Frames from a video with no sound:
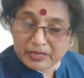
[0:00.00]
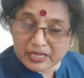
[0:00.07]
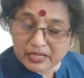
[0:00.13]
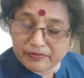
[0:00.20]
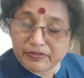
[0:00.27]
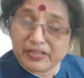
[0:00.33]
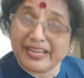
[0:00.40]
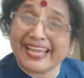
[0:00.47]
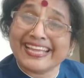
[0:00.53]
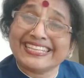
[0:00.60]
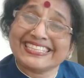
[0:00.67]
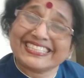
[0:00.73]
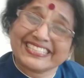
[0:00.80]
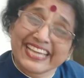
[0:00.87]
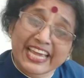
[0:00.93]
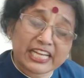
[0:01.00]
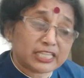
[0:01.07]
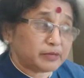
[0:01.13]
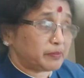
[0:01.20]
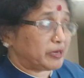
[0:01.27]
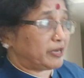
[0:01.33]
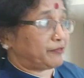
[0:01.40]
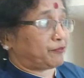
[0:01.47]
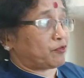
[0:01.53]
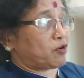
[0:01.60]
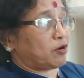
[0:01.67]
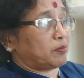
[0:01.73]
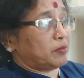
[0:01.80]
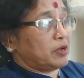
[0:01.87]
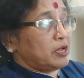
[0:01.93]
given in statement
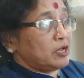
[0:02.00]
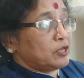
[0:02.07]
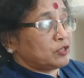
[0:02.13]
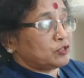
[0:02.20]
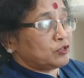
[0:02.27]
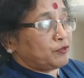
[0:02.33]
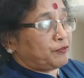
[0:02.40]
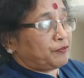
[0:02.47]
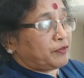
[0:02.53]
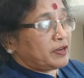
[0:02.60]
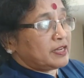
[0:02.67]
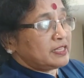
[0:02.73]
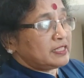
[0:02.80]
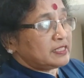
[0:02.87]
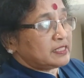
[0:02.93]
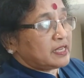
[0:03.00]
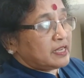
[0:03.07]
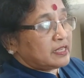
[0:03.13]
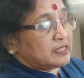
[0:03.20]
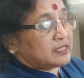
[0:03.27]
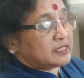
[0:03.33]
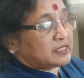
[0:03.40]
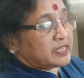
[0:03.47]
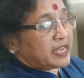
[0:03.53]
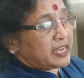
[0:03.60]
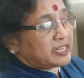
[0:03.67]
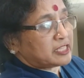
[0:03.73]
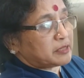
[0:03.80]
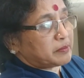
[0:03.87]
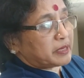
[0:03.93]
form. So first,
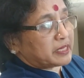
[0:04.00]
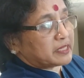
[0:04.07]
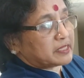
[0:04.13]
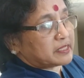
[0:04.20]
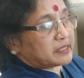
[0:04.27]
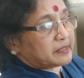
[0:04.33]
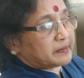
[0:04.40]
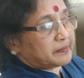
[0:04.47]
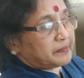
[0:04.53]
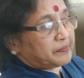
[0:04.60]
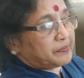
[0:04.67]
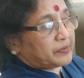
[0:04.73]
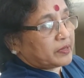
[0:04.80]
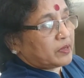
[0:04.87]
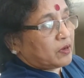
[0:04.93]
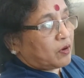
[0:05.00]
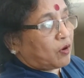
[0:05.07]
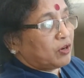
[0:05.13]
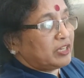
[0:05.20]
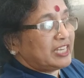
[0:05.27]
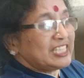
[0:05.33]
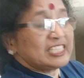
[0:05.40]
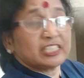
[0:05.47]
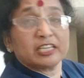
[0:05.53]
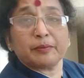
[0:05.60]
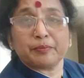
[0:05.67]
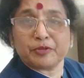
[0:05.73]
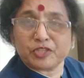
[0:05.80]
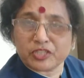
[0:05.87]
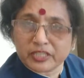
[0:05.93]
statement or
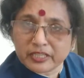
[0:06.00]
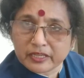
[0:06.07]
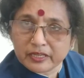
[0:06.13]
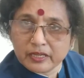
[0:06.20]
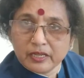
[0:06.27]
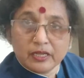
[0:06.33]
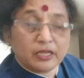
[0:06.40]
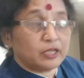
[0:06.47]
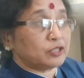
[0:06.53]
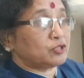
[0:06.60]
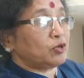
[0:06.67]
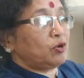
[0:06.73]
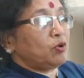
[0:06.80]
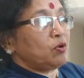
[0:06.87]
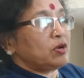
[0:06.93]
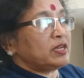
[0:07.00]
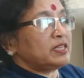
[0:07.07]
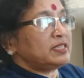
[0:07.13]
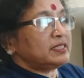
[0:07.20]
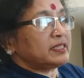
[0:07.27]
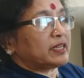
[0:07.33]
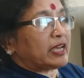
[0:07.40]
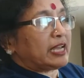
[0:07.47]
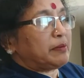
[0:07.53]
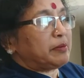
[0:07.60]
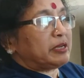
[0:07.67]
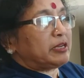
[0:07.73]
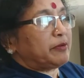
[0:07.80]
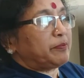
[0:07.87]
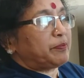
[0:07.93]
description. So locus can
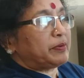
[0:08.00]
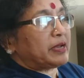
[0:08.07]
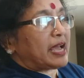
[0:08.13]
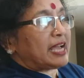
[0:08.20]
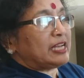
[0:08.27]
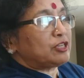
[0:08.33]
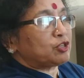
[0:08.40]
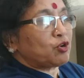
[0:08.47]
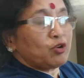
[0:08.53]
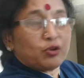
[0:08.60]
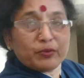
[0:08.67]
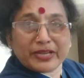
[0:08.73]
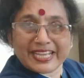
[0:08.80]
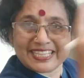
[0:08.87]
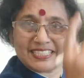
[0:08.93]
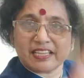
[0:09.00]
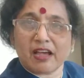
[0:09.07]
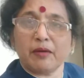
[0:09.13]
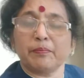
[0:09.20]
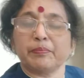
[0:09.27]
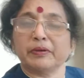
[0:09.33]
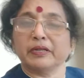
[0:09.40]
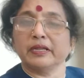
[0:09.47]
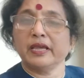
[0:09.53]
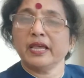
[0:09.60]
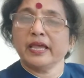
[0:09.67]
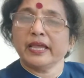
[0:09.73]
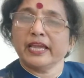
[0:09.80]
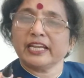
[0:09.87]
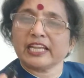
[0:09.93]
be, I'll show you an example.
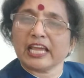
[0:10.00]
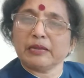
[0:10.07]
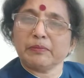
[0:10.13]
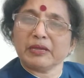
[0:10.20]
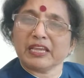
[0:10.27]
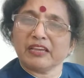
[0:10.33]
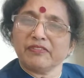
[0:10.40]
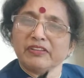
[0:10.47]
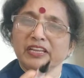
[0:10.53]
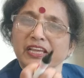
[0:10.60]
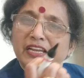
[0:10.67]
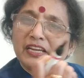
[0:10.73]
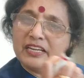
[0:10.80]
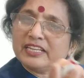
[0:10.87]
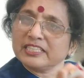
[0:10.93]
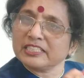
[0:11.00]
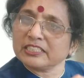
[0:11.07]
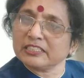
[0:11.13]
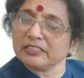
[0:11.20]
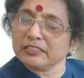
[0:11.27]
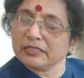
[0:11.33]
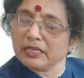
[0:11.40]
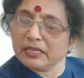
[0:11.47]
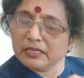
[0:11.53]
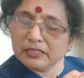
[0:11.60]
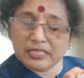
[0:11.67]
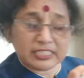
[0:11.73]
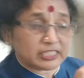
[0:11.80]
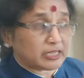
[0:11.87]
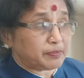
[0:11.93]
It can be given in a
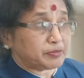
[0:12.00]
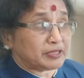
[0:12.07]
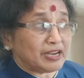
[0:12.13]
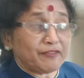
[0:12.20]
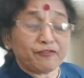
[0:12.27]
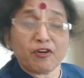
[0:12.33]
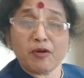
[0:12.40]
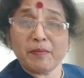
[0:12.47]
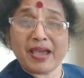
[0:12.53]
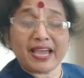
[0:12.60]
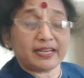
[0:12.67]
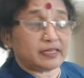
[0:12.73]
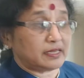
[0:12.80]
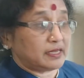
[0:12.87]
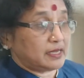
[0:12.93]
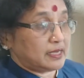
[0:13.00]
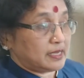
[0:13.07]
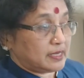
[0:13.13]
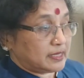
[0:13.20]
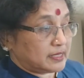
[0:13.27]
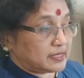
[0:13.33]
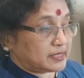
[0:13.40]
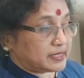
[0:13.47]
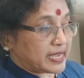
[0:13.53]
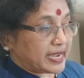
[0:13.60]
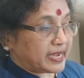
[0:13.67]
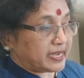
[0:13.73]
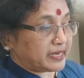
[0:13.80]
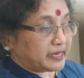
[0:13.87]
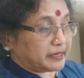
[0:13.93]
description format.
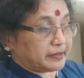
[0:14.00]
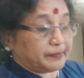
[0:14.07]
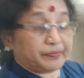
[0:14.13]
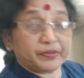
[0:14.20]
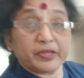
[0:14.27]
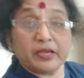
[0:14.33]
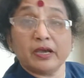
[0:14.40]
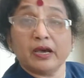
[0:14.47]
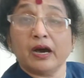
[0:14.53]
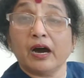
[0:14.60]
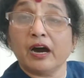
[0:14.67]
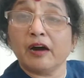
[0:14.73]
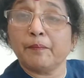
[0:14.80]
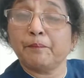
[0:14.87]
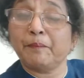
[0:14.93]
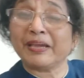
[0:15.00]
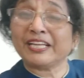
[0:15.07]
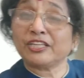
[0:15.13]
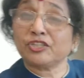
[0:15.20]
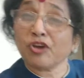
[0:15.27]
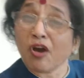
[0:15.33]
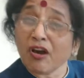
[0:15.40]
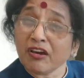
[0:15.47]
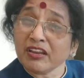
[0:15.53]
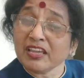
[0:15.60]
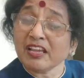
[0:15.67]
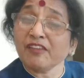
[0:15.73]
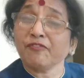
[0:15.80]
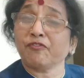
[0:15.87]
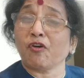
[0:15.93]
Second, a
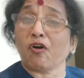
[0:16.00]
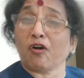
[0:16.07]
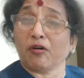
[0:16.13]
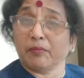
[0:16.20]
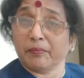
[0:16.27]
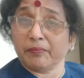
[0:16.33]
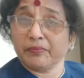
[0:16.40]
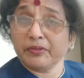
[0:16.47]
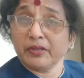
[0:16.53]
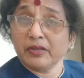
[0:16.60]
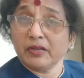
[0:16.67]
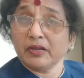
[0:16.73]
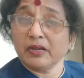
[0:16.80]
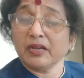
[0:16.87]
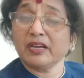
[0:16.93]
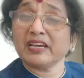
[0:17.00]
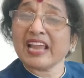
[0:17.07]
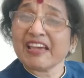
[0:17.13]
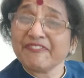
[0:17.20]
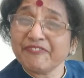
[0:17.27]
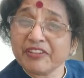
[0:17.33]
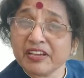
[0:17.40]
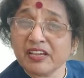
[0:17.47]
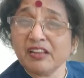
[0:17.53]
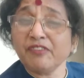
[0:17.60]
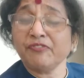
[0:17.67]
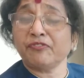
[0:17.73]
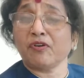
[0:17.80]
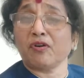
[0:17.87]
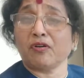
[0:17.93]
pictorial form, graphical
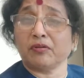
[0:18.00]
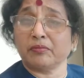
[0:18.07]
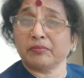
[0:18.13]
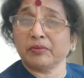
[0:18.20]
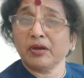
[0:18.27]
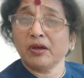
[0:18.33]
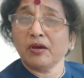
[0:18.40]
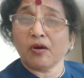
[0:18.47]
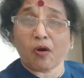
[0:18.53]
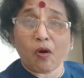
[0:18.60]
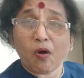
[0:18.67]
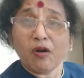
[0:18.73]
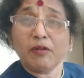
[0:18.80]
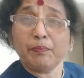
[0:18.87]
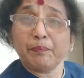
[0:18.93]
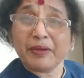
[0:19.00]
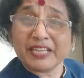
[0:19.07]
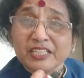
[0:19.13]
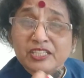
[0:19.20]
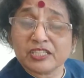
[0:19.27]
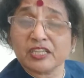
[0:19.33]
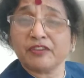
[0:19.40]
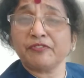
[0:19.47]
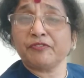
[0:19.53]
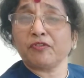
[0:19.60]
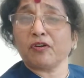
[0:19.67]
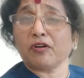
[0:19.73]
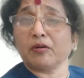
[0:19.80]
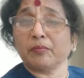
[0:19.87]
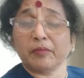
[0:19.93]
form, or picture
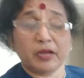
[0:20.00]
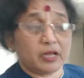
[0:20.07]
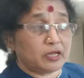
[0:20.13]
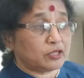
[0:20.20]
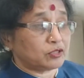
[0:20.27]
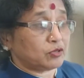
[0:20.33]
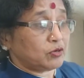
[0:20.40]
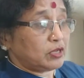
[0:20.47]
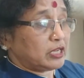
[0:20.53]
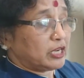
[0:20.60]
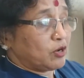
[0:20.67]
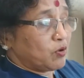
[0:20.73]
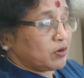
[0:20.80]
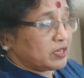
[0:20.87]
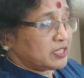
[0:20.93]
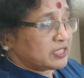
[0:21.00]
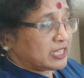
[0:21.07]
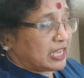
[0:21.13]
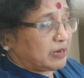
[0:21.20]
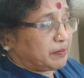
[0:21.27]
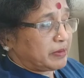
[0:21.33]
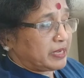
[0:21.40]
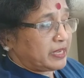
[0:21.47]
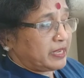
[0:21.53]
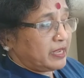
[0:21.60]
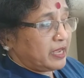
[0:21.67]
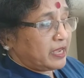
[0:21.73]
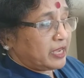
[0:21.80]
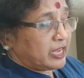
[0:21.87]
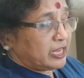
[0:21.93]
form. So the locus can
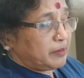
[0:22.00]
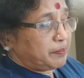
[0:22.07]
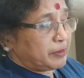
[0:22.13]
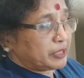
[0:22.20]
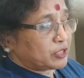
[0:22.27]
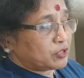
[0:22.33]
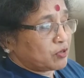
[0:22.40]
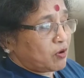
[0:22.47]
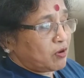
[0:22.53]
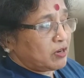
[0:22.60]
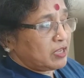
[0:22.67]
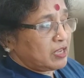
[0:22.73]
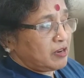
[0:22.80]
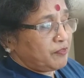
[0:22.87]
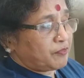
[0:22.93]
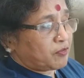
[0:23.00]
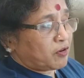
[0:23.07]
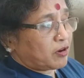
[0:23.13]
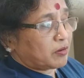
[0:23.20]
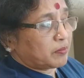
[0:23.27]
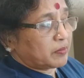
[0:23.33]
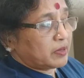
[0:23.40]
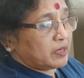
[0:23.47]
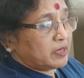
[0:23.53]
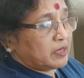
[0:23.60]
be in pictorial form.